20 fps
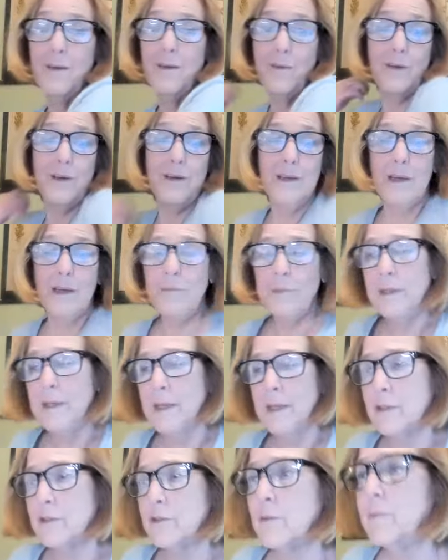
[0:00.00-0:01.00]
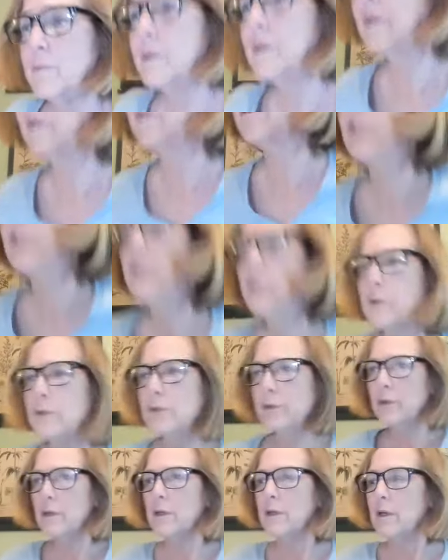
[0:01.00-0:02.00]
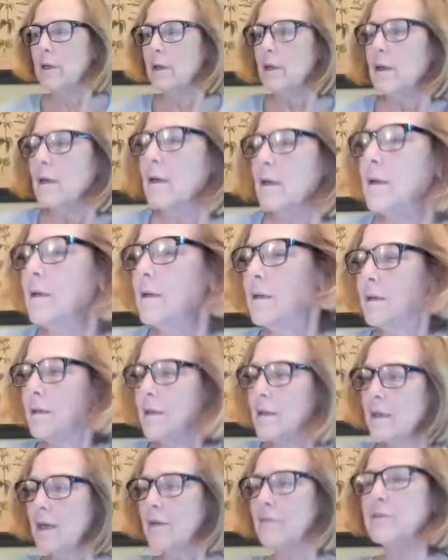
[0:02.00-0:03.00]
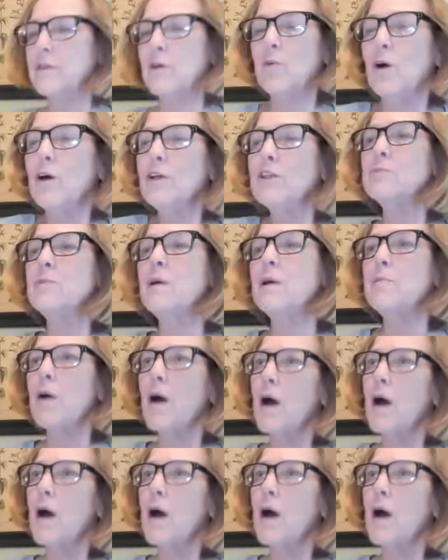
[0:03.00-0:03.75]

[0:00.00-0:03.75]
Well, I got me an extra pillow too. I have to watch my